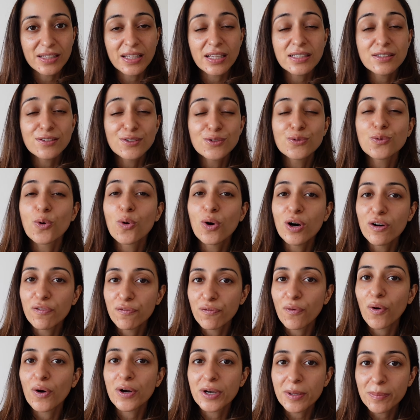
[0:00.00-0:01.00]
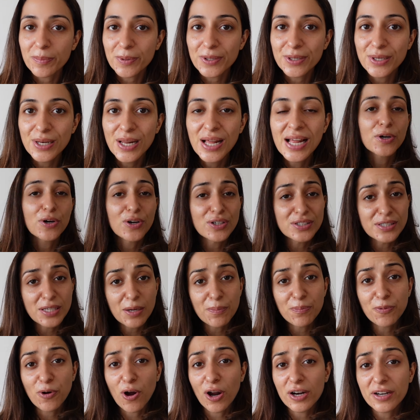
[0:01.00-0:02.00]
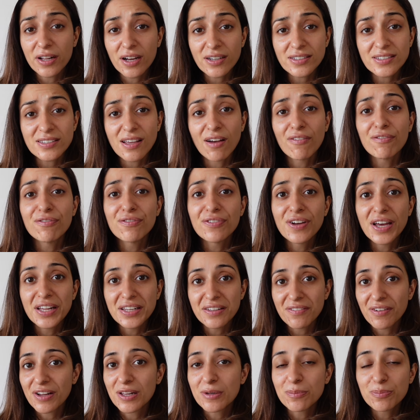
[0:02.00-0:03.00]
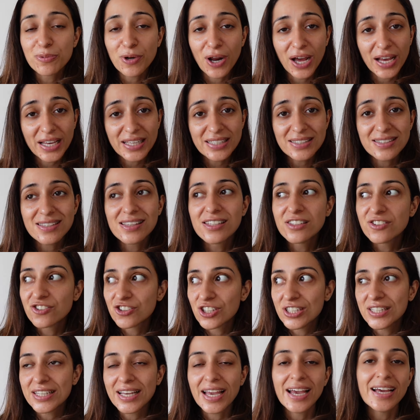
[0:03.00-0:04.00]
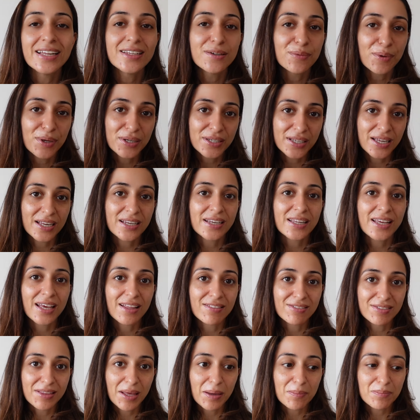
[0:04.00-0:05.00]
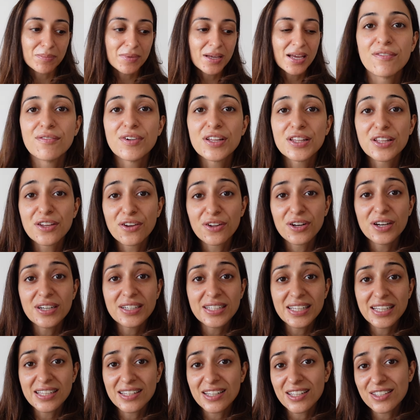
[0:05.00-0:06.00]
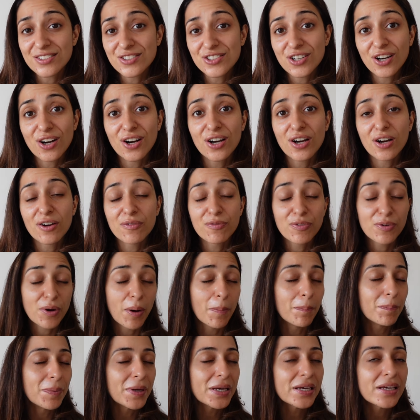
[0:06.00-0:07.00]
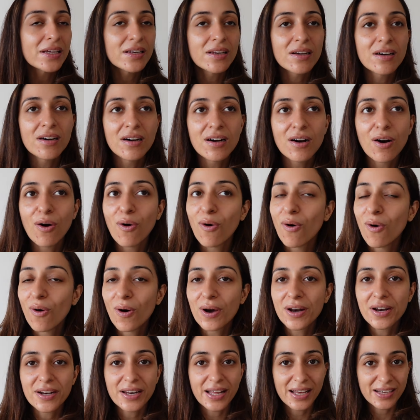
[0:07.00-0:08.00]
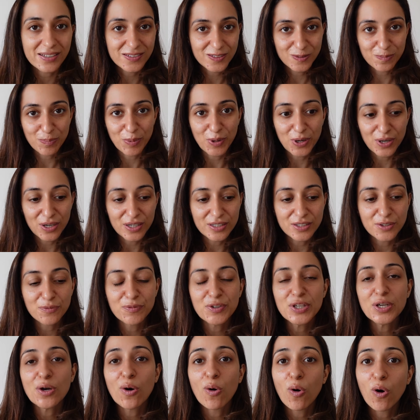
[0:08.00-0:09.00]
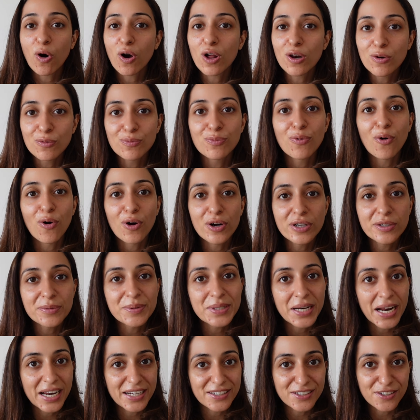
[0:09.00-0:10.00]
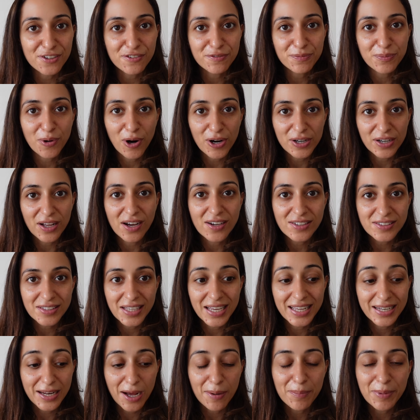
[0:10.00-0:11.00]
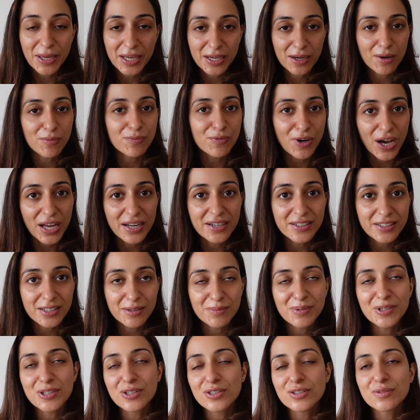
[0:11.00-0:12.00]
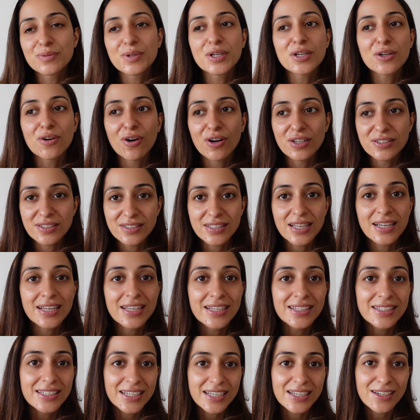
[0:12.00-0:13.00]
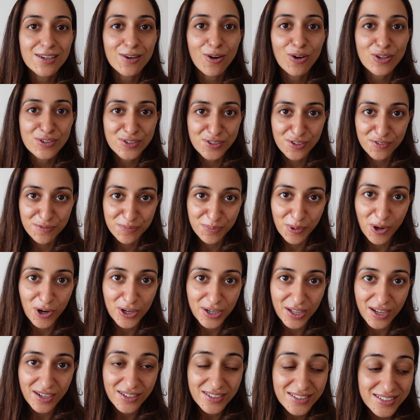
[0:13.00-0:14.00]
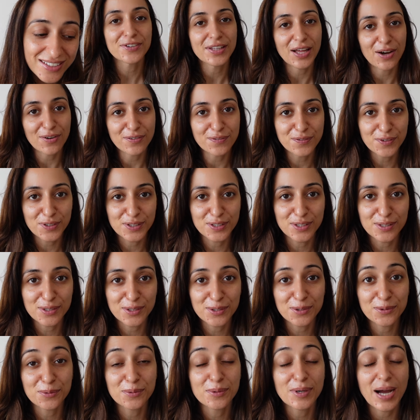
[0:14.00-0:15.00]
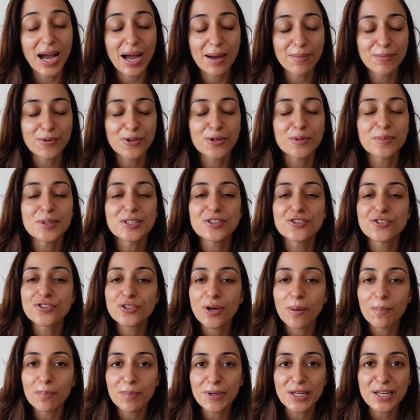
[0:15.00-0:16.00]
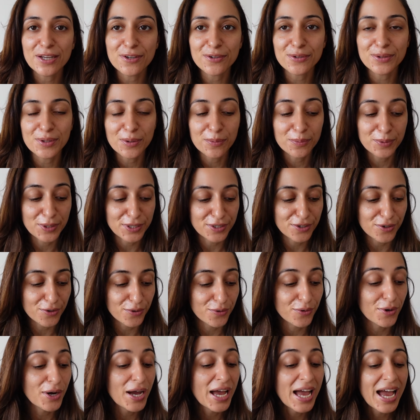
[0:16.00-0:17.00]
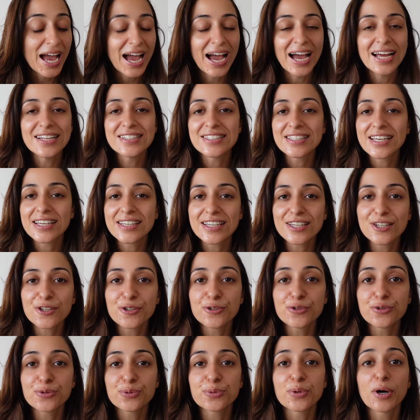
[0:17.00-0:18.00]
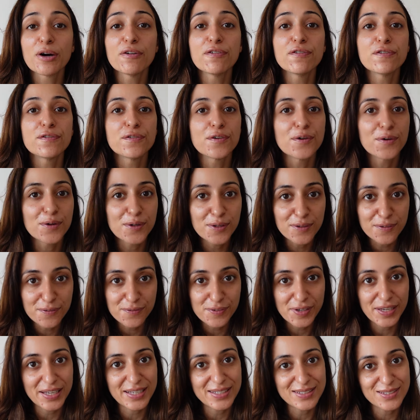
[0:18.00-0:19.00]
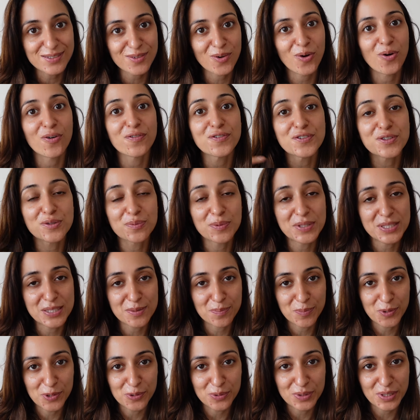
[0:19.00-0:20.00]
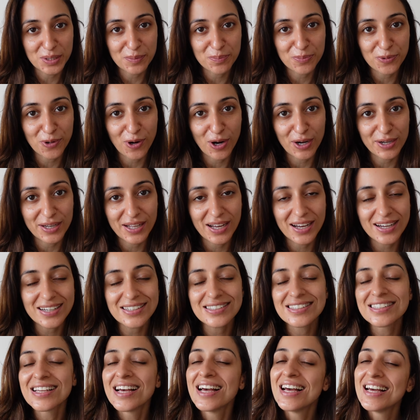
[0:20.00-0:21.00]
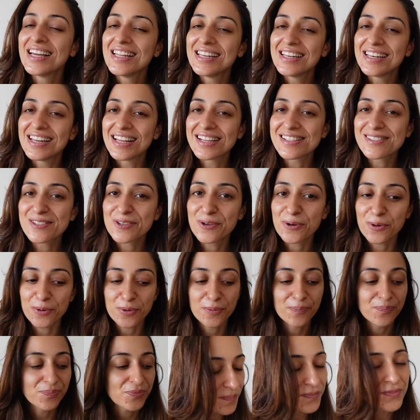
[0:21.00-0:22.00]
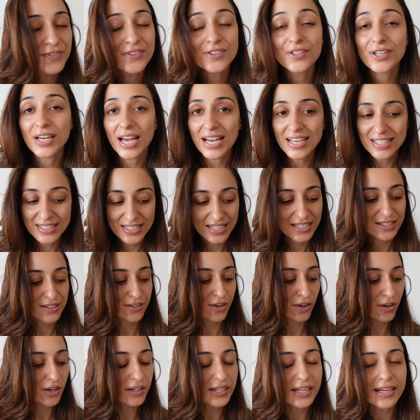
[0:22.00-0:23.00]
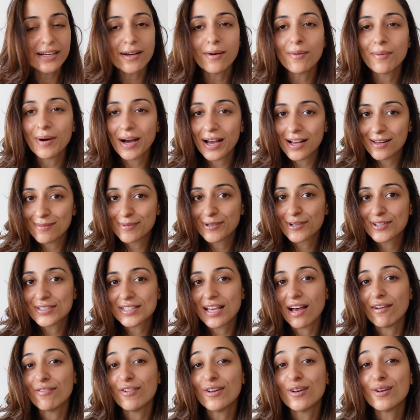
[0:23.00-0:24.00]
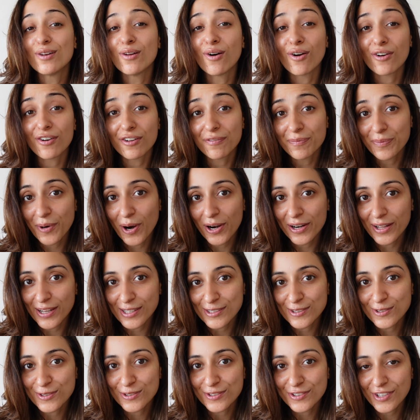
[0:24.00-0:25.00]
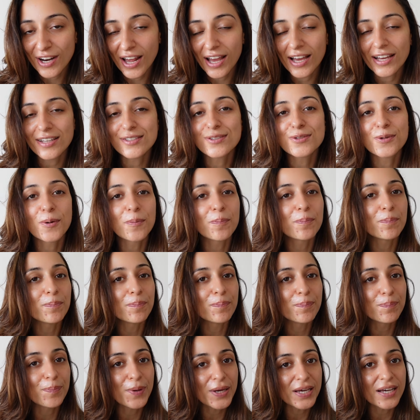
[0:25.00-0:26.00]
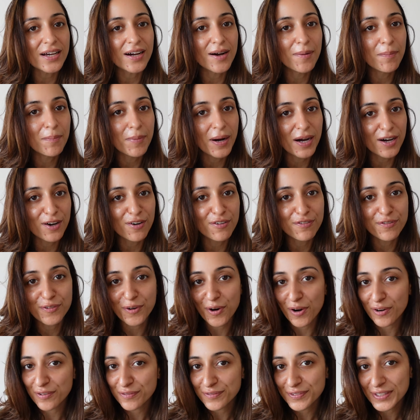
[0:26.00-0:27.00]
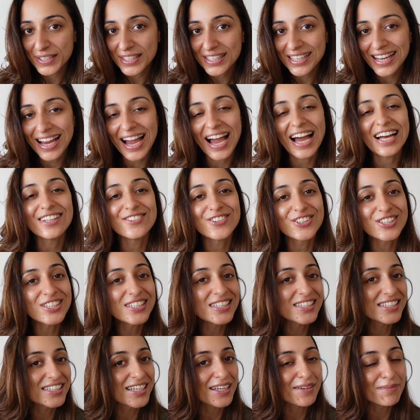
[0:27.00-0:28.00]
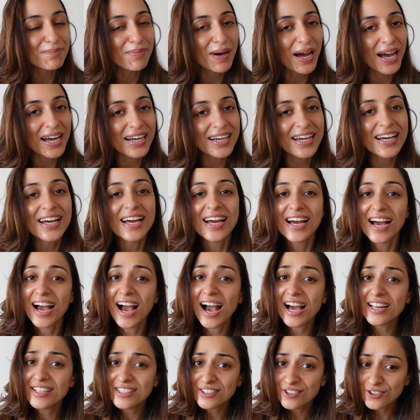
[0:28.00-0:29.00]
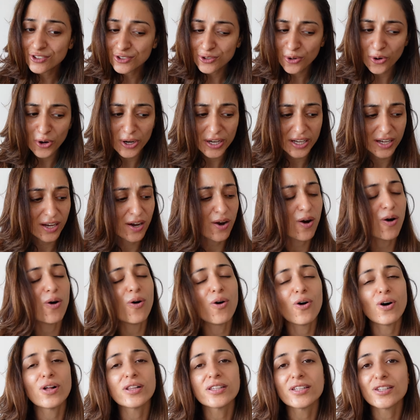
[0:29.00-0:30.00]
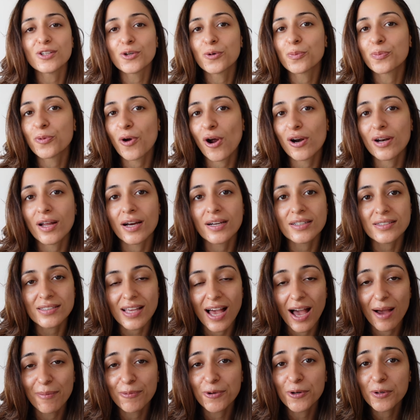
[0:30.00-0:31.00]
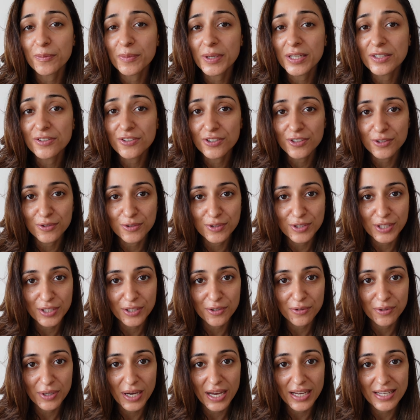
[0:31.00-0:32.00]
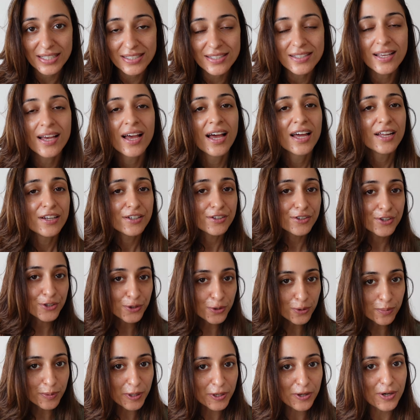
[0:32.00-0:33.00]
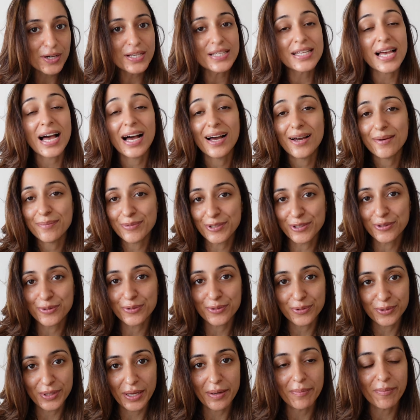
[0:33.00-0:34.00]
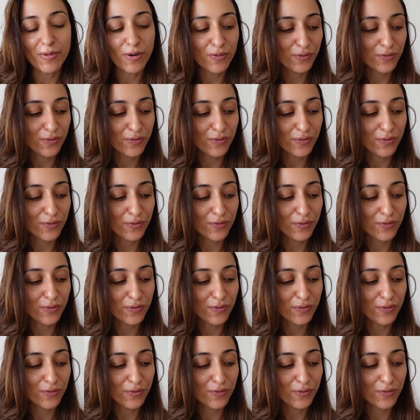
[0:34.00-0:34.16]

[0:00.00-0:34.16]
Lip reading: They're so affordable because their products are very well priced. Literally anyone can get them, whether you're a teenager, a beginner, or an expert. We all want variety of products in our makeup vanity because we constantly need lots of products. Without further ado, I'm going to be jumping into the video and taking you through a full face of Swiss Beauty products. Let's go. So guys, it's gonna take a while because I have a lot of products to try. So pick a mug of coffee and just sit back and enjoy all the new products I'm gonna be introducing you guys. New because I'm new to them.